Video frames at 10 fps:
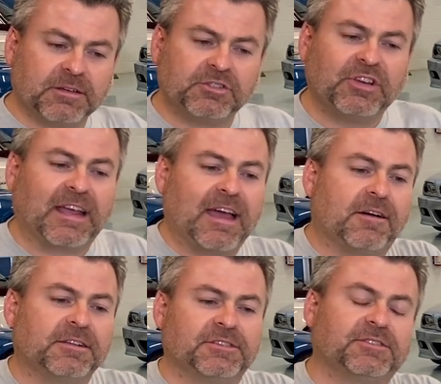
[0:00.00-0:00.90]
check
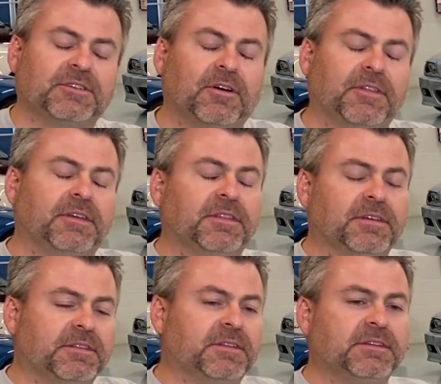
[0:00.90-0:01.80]
out all
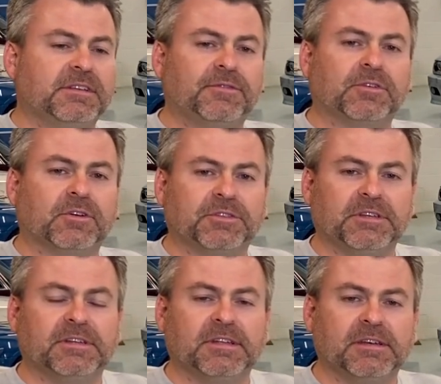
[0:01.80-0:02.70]
the
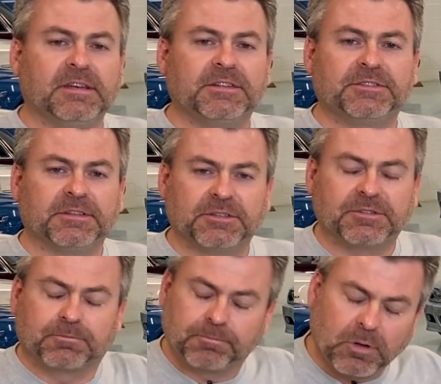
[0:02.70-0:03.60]
difficulty, and needs to
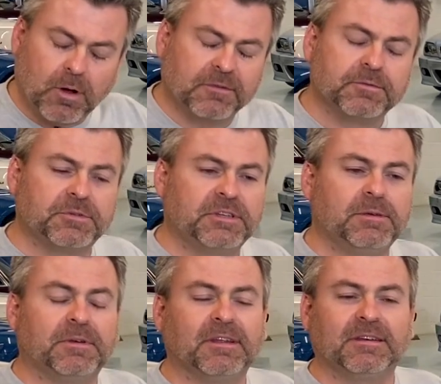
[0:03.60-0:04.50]
just blow off some
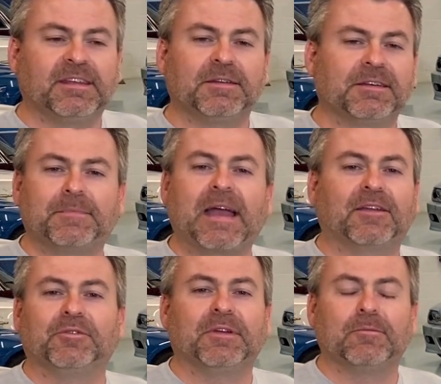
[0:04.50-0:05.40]
steam and get back
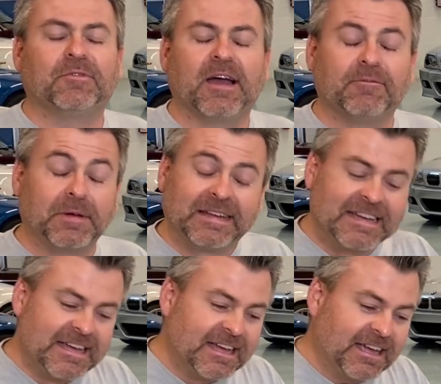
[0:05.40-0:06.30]
into an M5. But
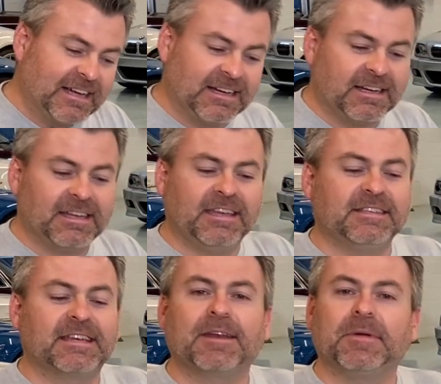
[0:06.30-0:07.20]

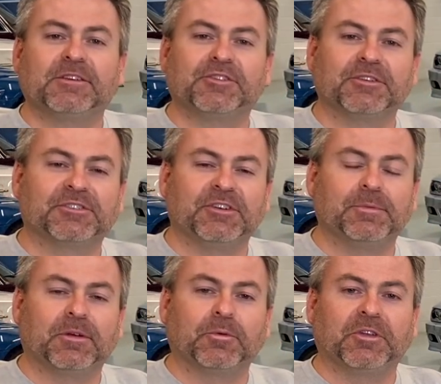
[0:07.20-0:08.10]
he's got to make sure it's going to
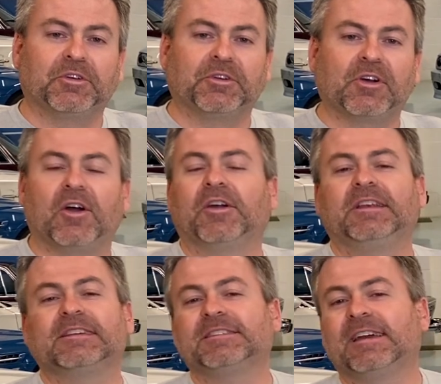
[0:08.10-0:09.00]
be a really good car. He
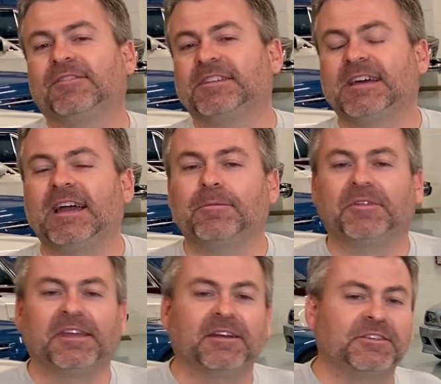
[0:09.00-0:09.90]
doesn't have the time
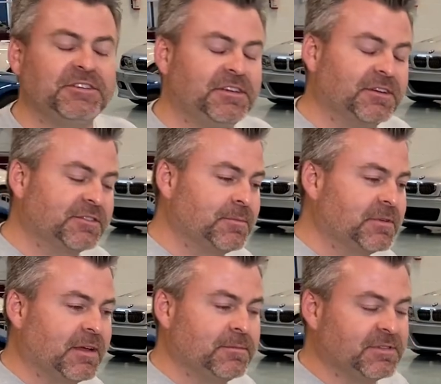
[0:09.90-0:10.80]
or the energy, or
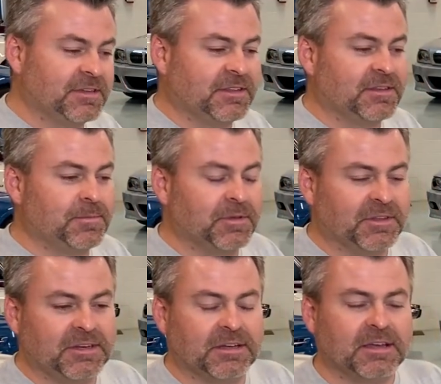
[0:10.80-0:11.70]
sometimes the
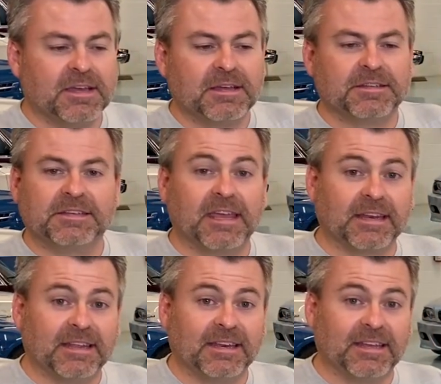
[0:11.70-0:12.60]
ability to take
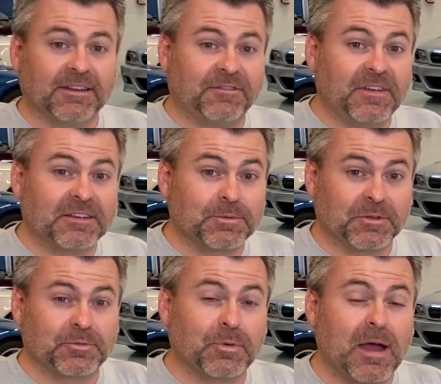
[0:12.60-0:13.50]
it in and get it fixed when
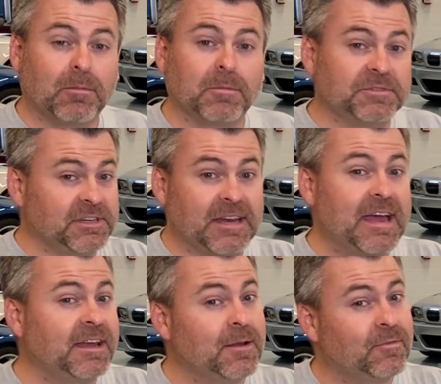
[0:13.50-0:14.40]
there's problems. And he'd
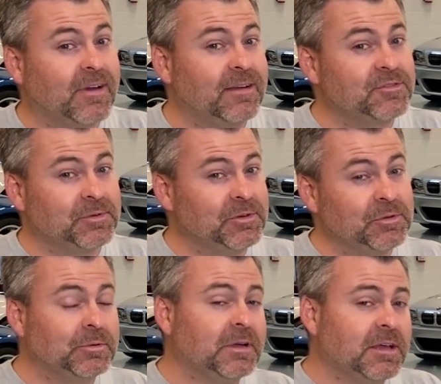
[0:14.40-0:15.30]
had an M5, so he
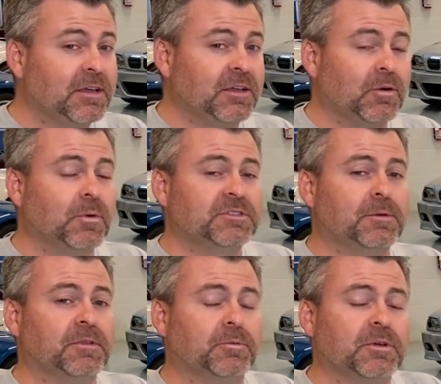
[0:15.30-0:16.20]
knew, you know, what
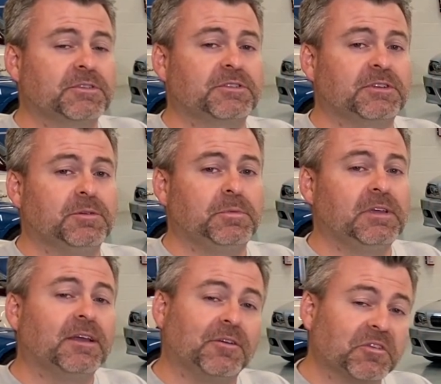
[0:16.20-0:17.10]
some of the risks can be.
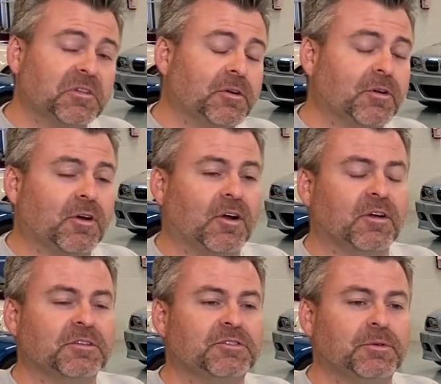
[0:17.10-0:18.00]
He had an earlier
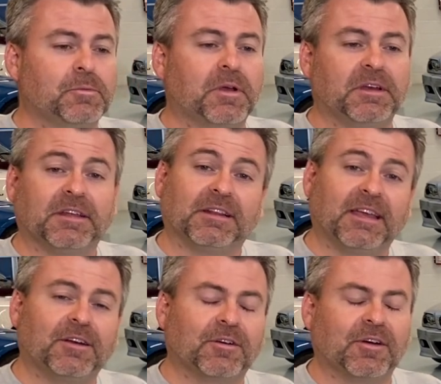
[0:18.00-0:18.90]
car, and so he wanted to get a
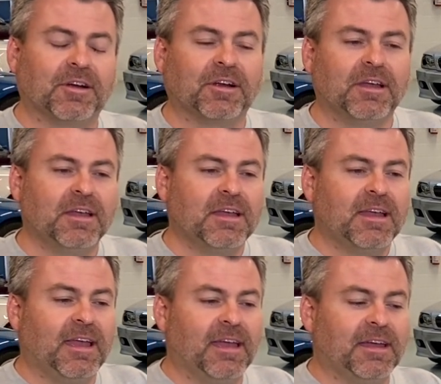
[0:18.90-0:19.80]
later car.
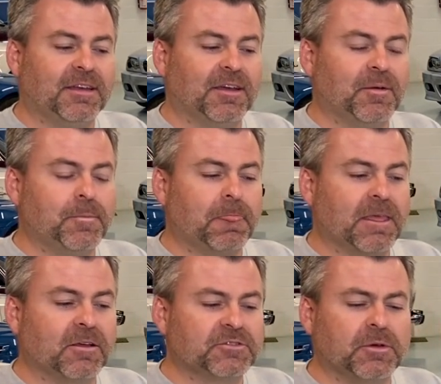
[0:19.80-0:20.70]
And
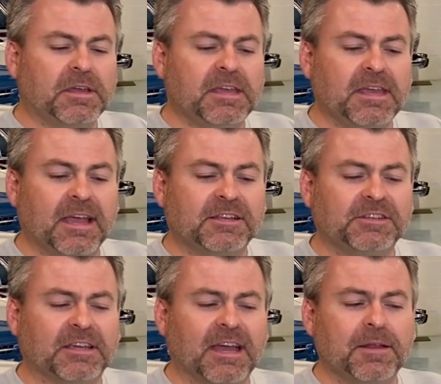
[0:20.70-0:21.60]
you know, so he
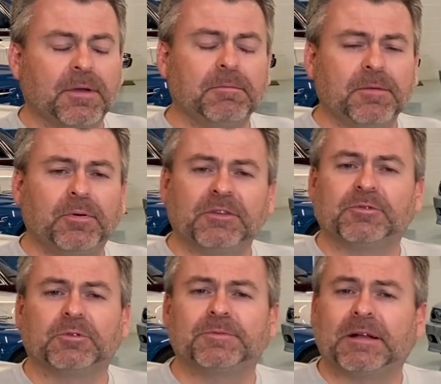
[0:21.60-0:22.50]
actually he put
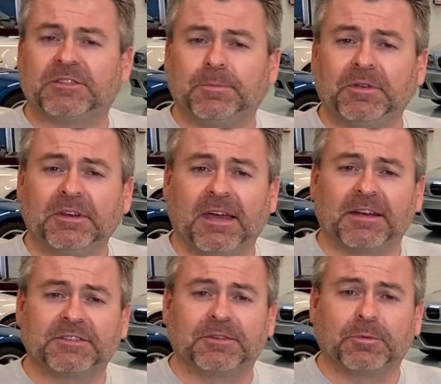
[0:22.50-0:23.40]
some responsibility
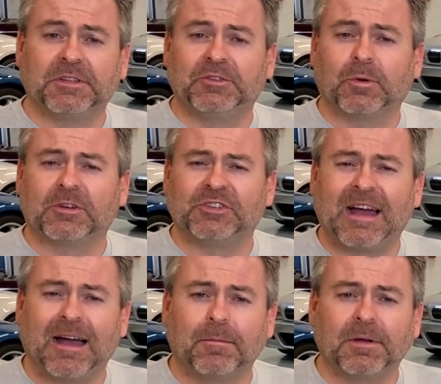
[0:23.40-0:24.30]
on us to really do our
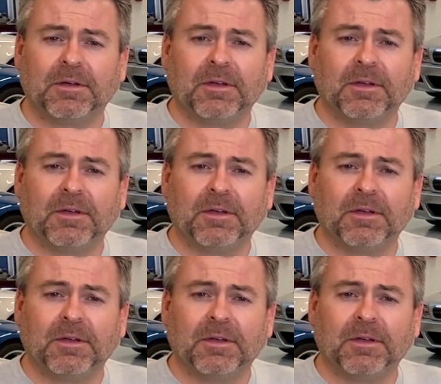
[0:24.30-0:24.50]
job